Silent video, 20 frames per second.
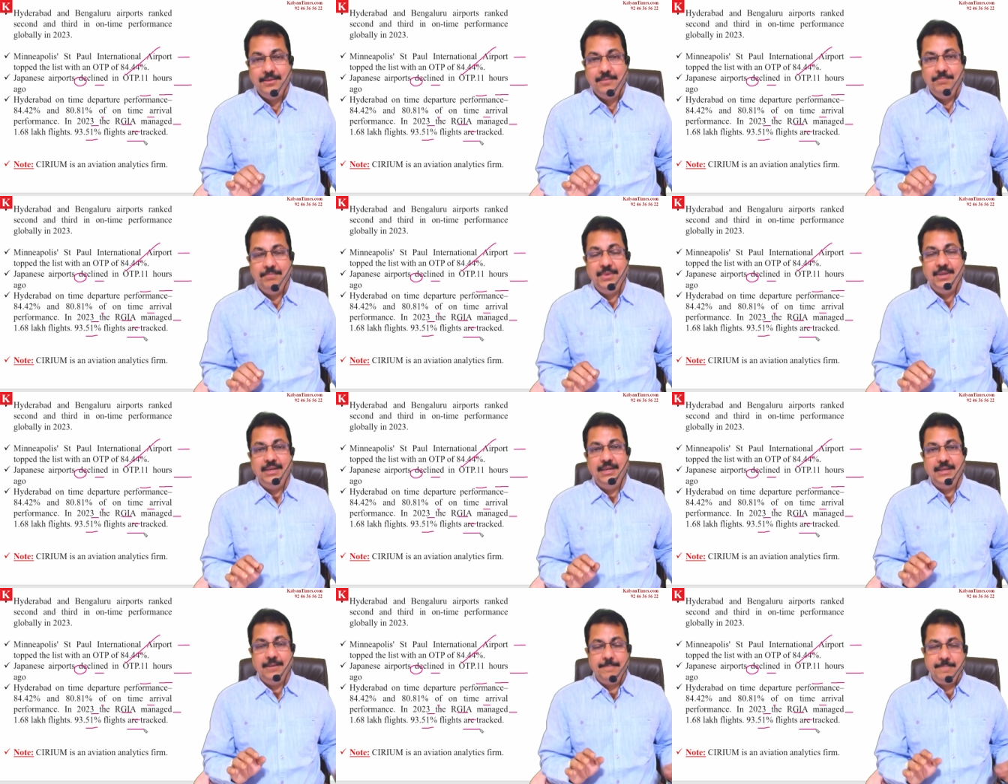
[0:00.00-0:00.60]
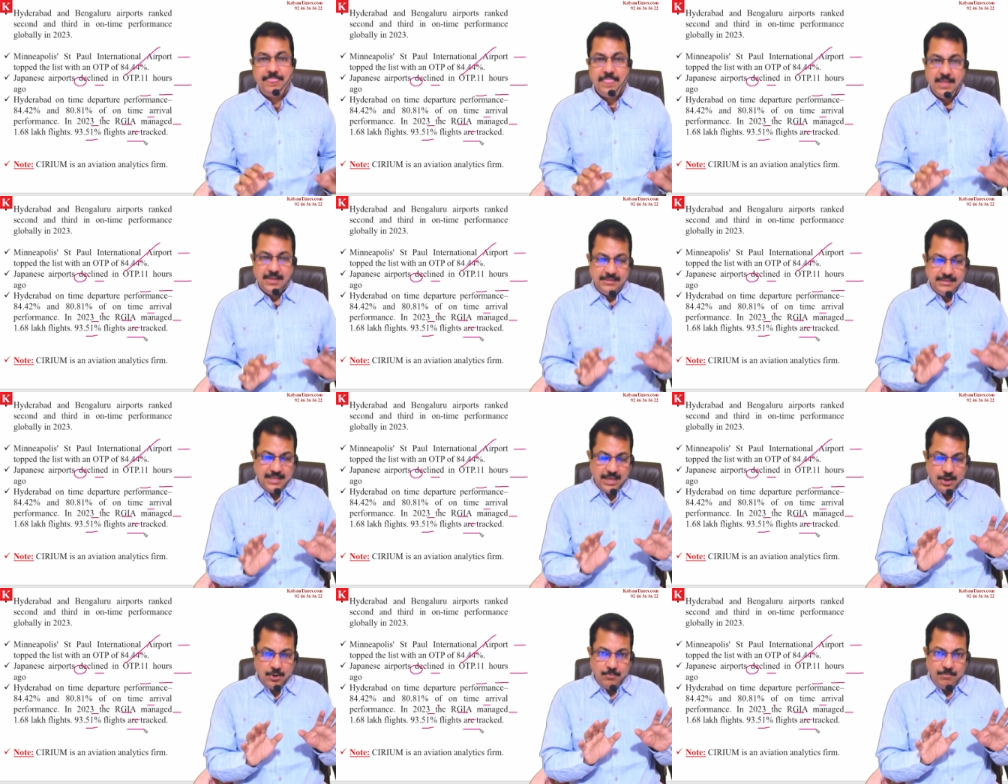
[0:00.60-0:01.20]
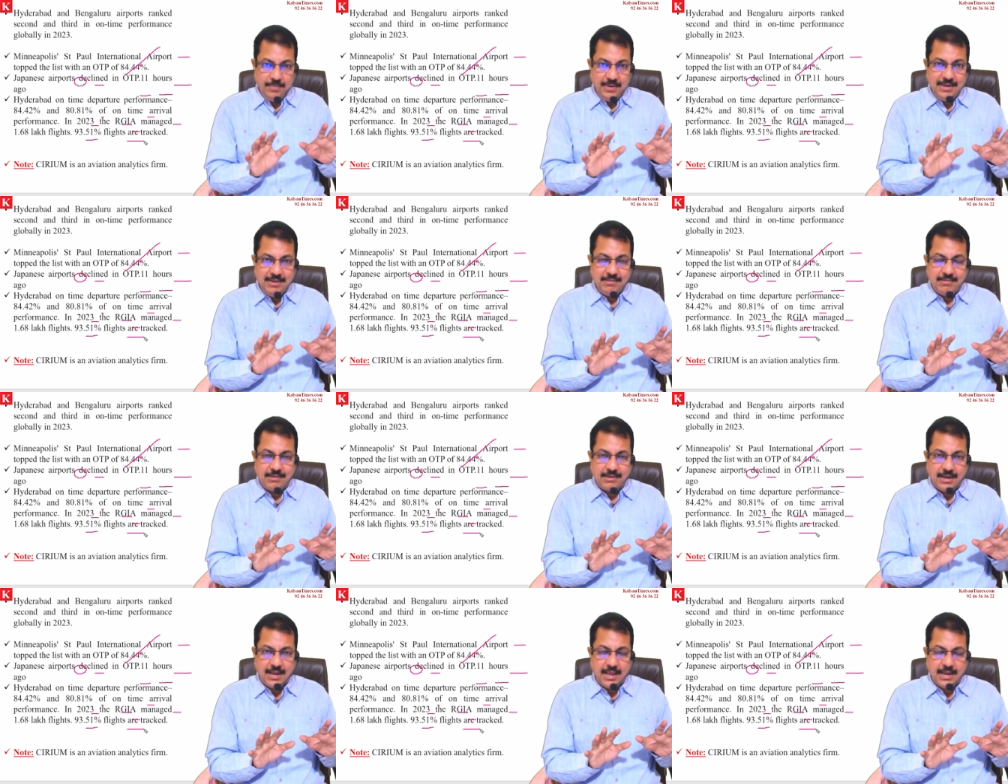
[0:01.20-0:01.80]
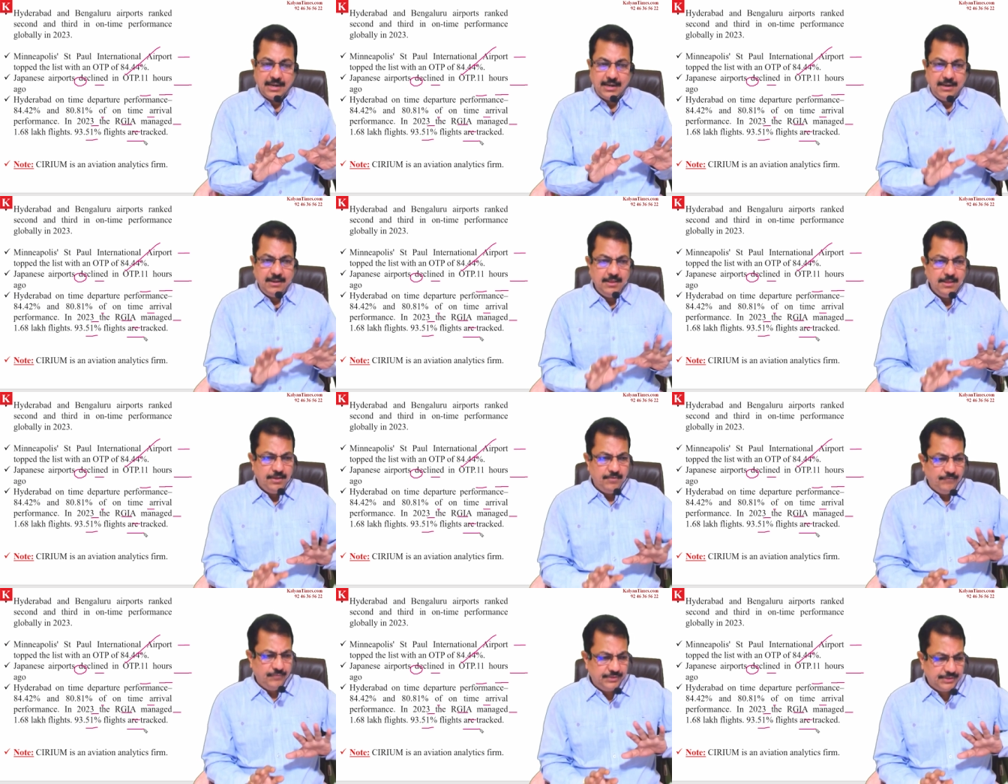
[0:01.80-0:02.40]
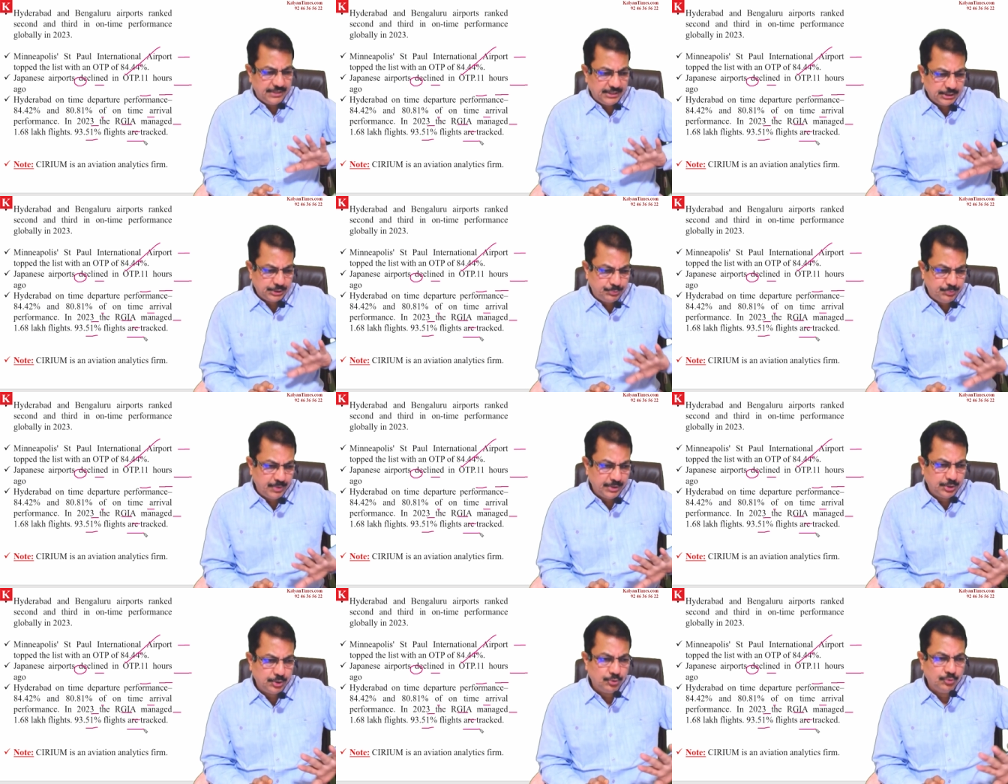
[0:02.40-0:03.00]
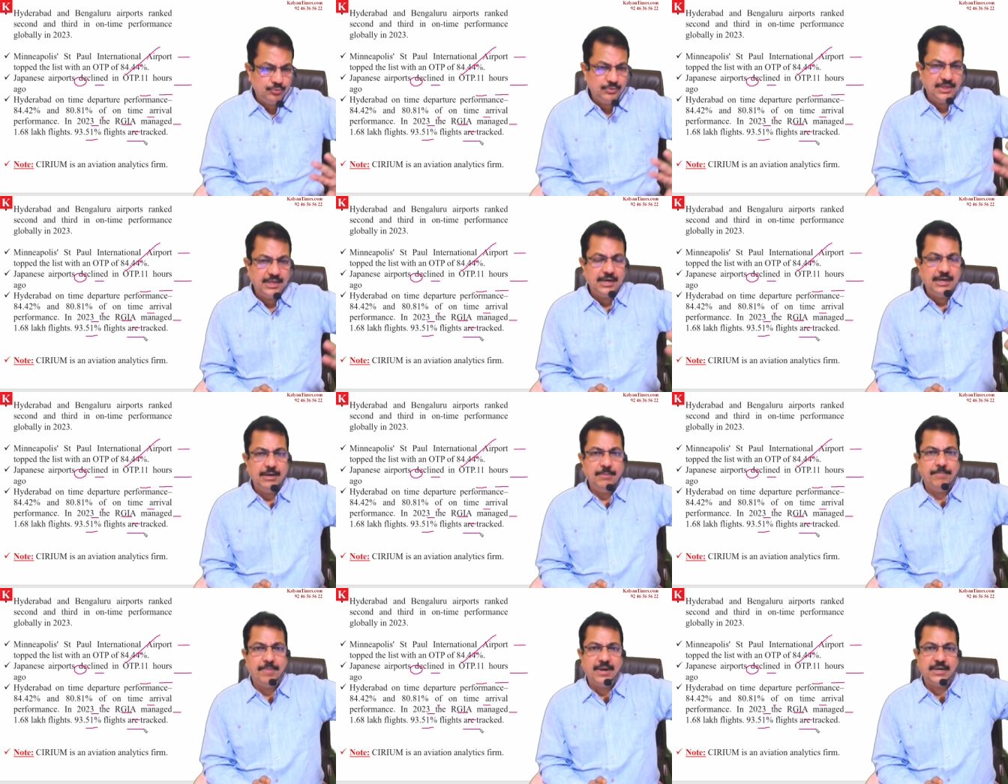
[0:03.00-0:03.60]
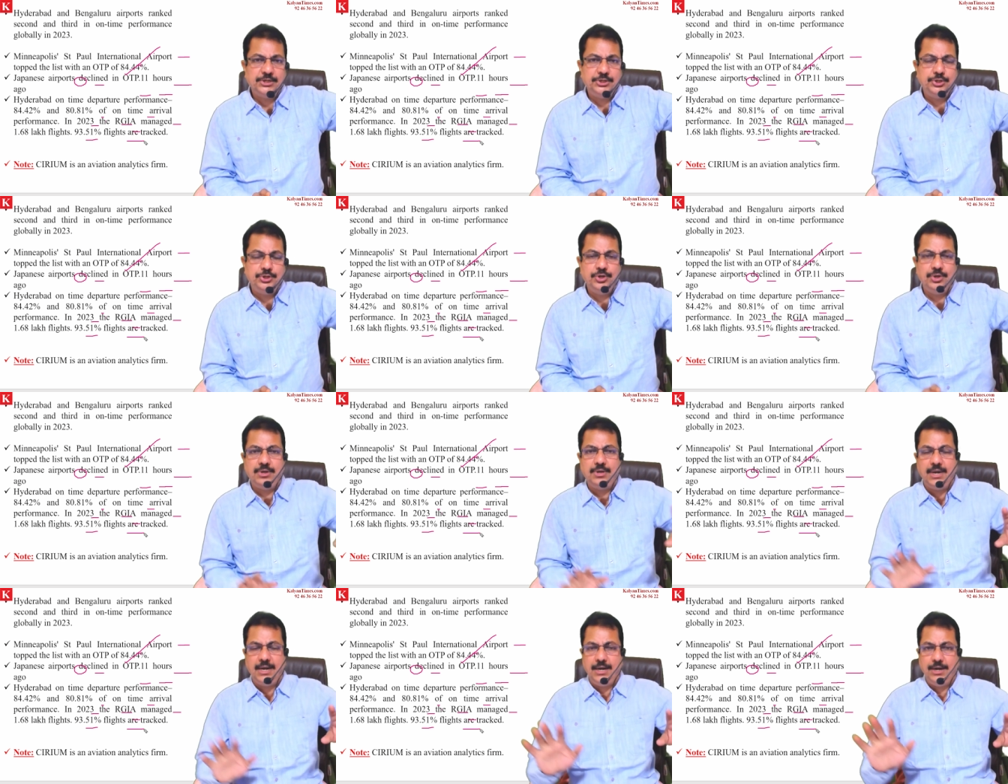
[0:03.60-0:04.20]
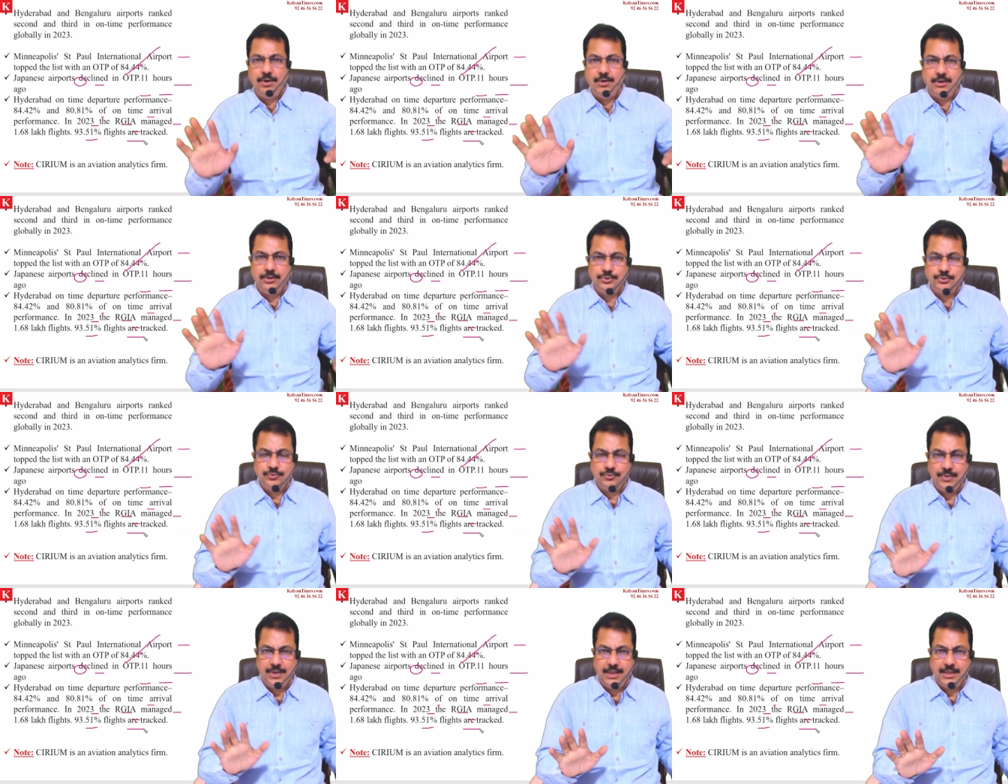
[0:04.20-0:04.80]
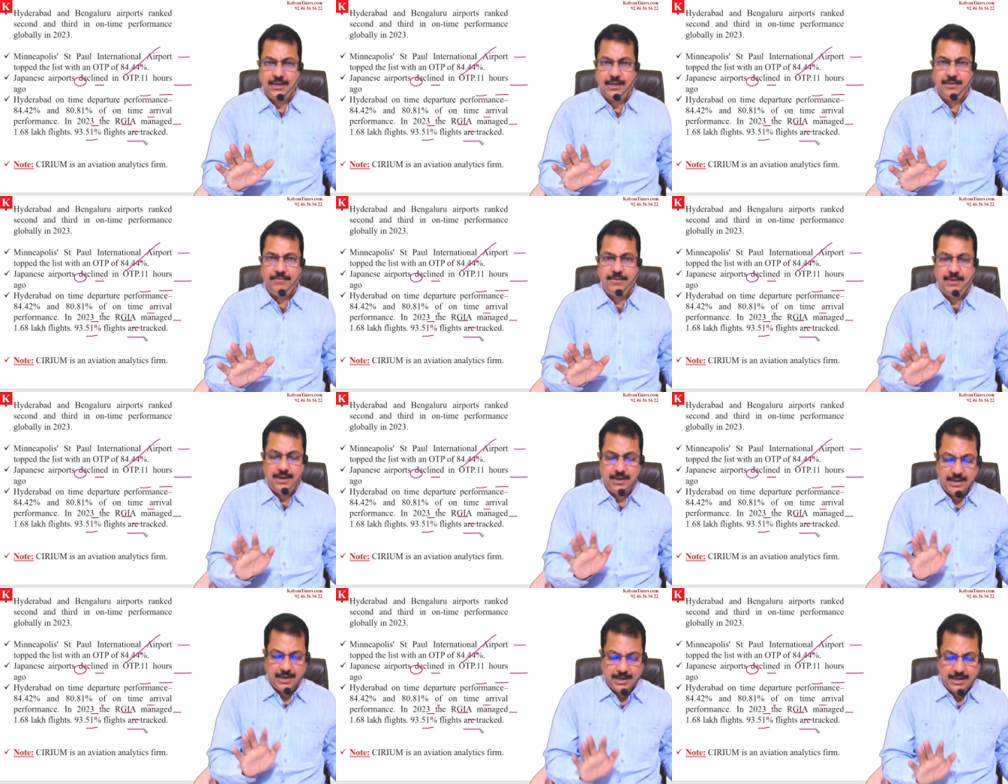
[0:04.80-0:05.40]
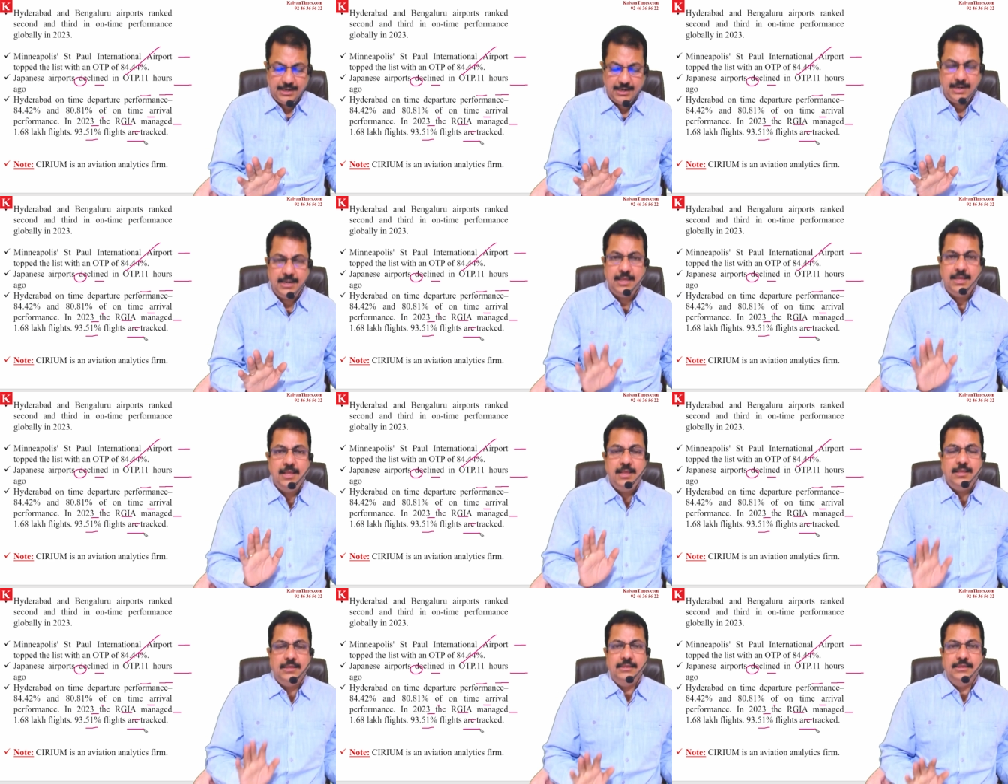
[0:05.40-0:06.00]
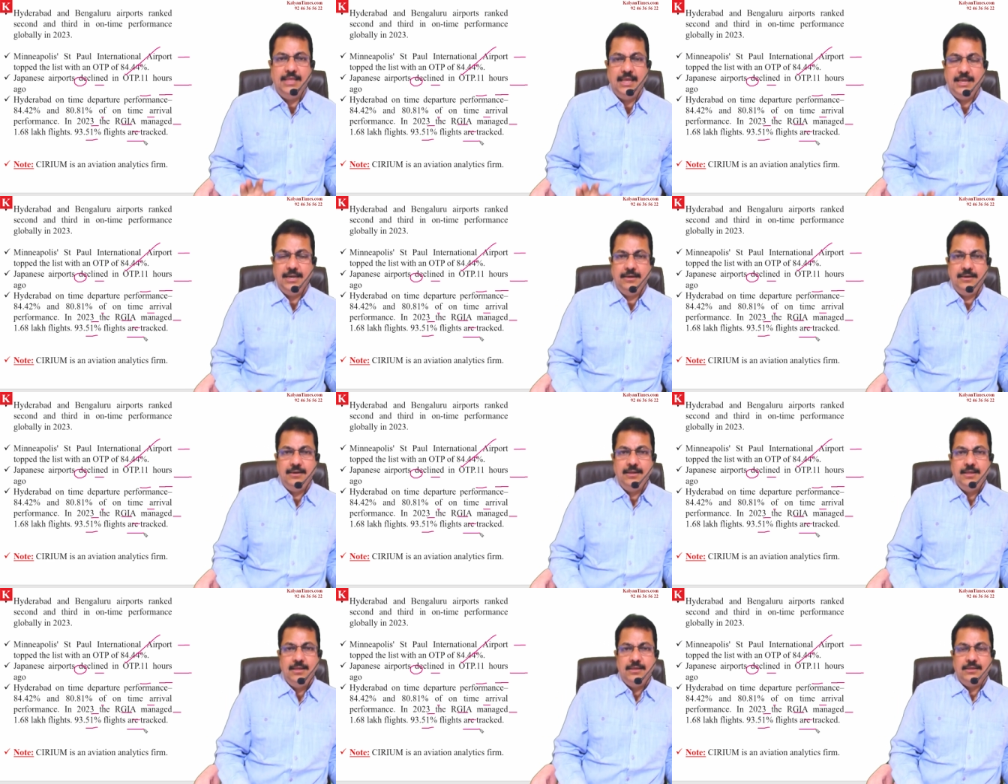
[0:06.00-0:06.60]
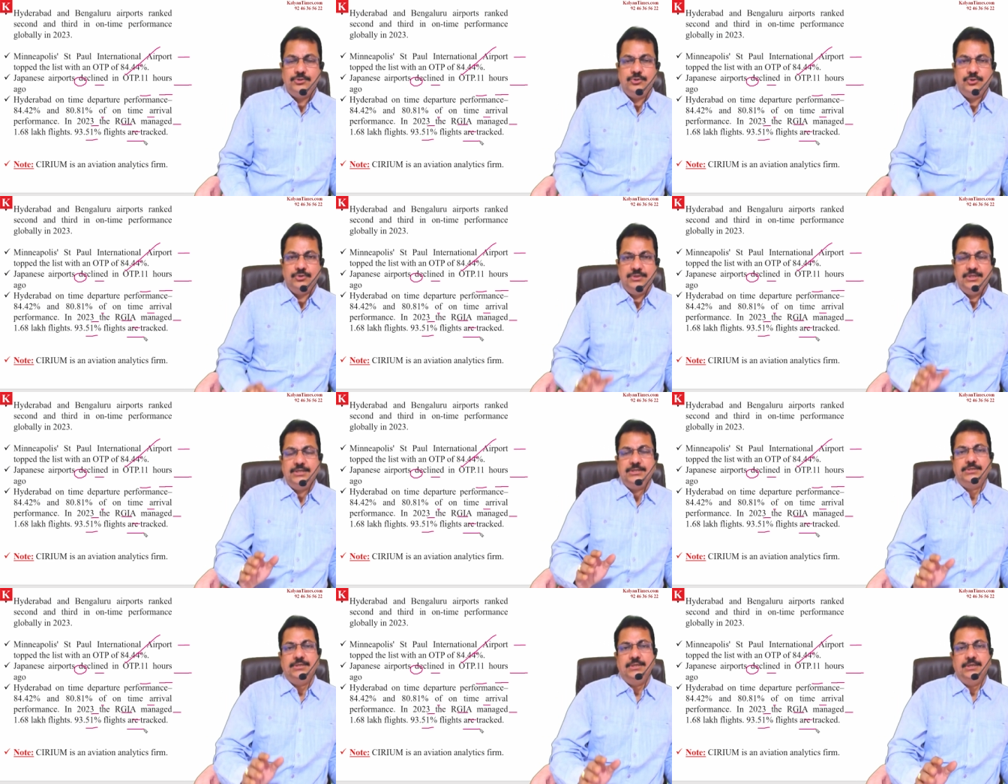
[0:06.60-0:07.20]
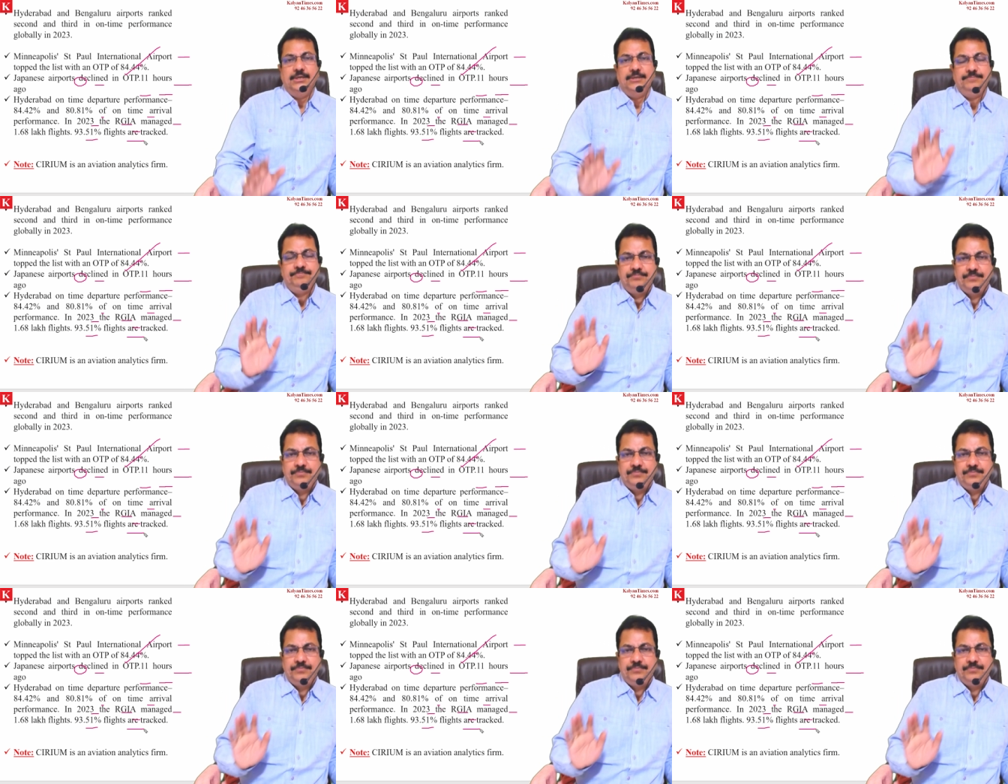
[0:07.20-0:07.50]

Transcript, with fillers: meaning they have been tracked with respect to their departure and also arrival and then so this uh,